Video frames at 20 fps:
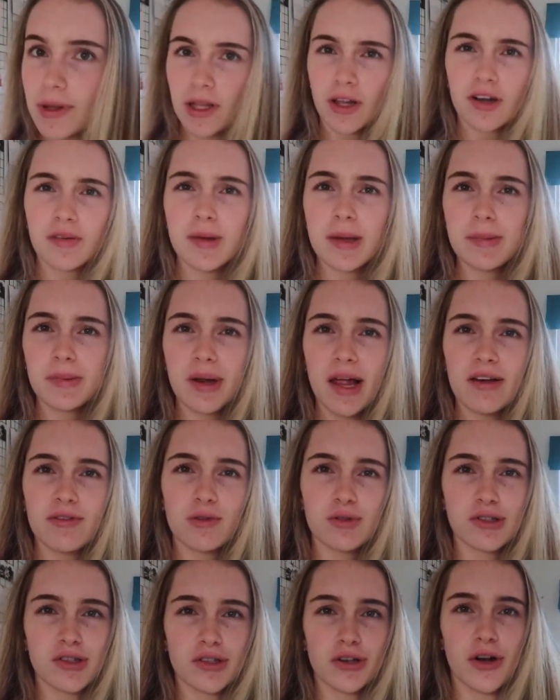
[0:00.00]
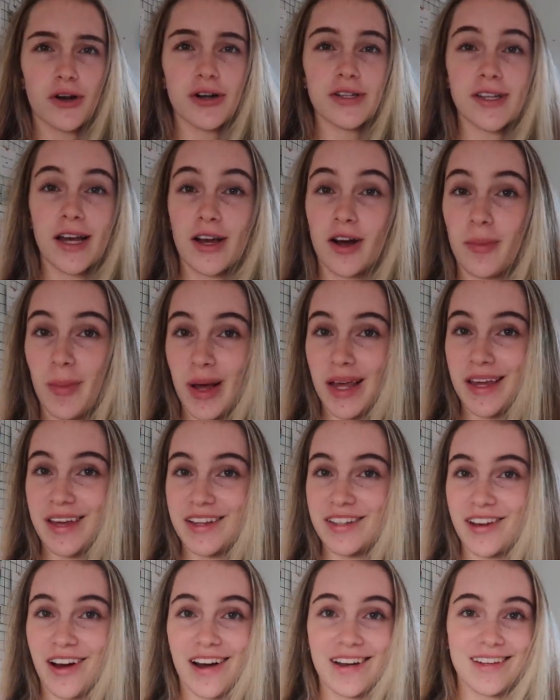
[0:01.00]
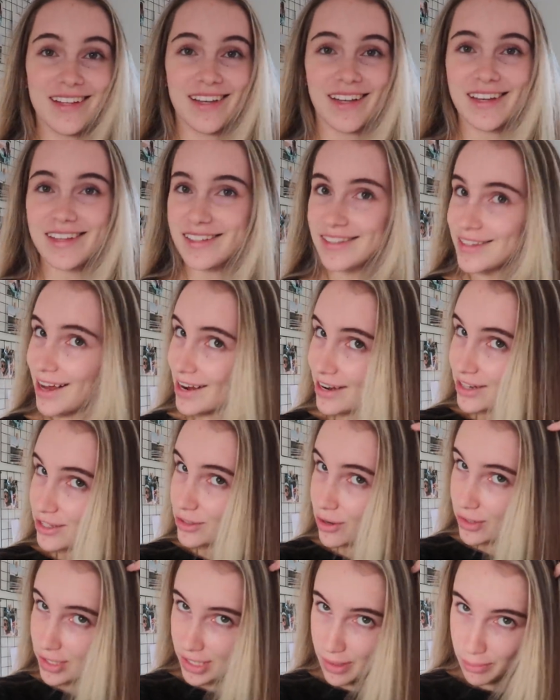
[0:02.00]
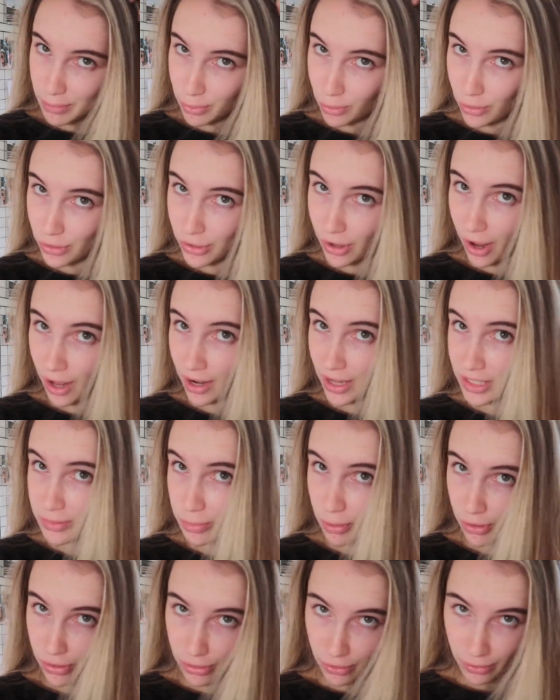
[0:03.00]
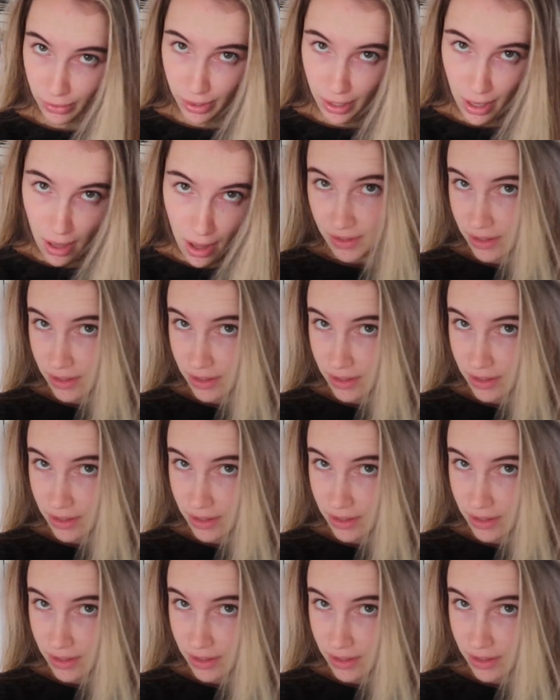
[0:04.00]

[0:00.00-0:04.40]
A lot of people have also noticed I got my hair dyed, yes. I just got some blonde highlights put through it.